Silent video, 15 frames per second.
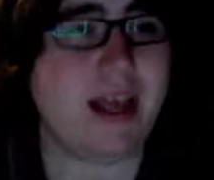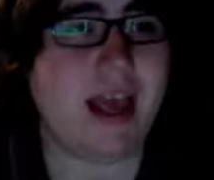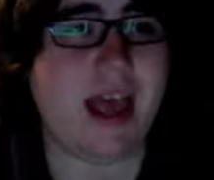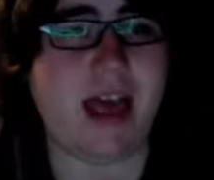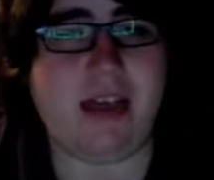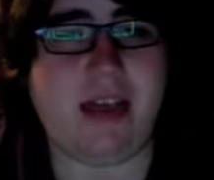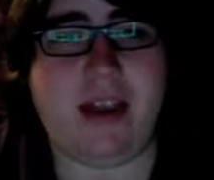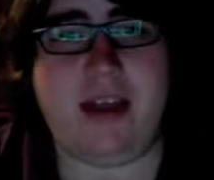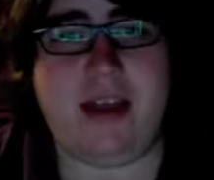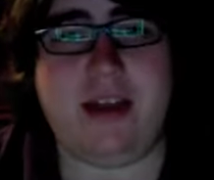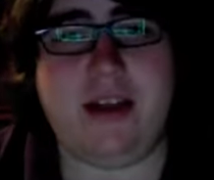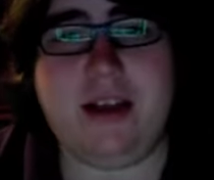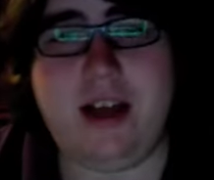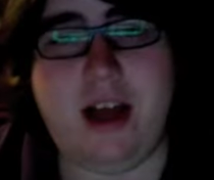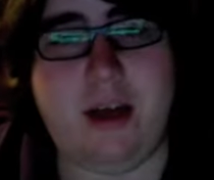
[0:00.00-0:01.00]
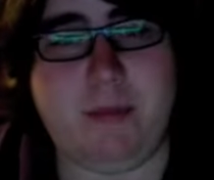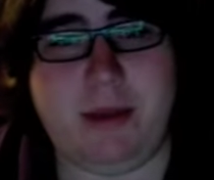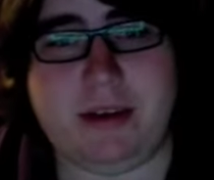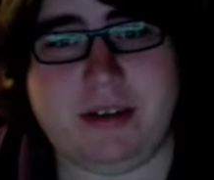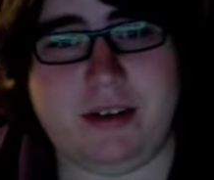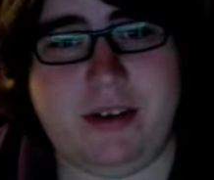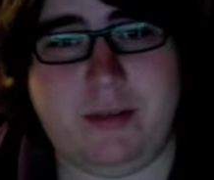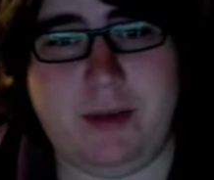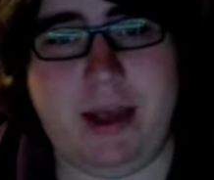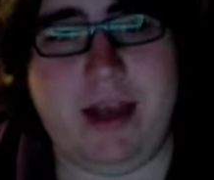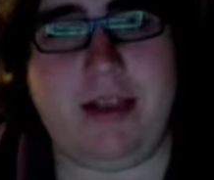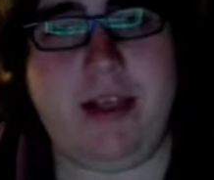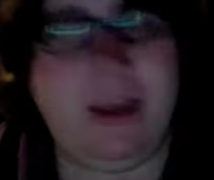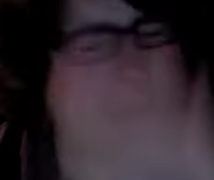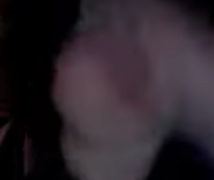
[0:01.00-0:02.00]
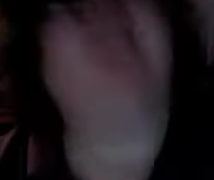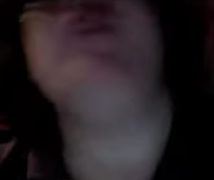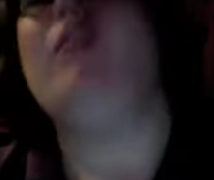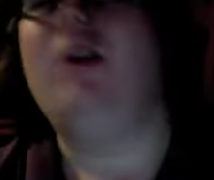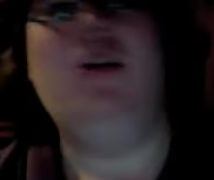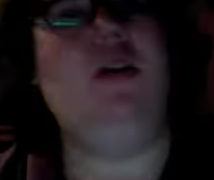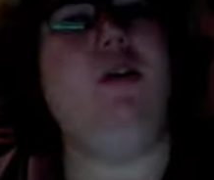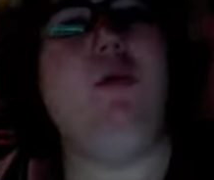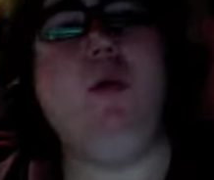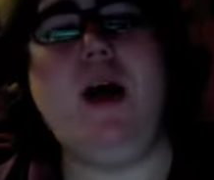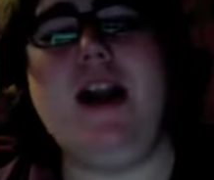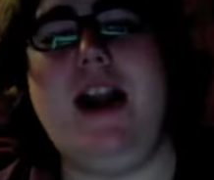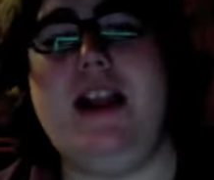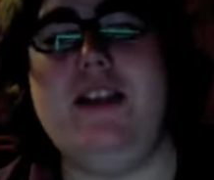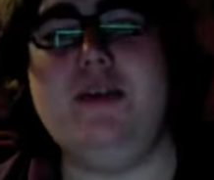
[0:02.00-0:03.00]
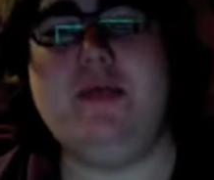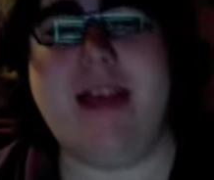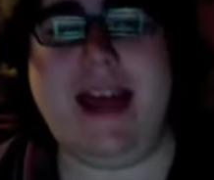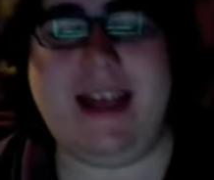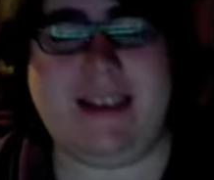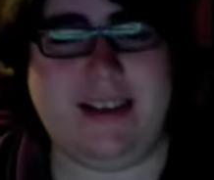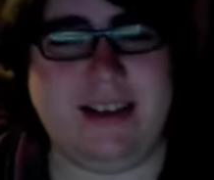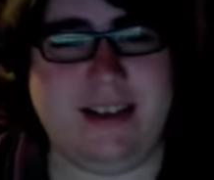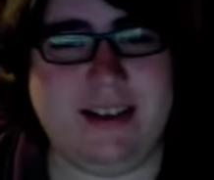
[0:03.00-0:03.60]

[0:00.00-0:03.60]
and then I'm basically in my head like, oh, why did I do that?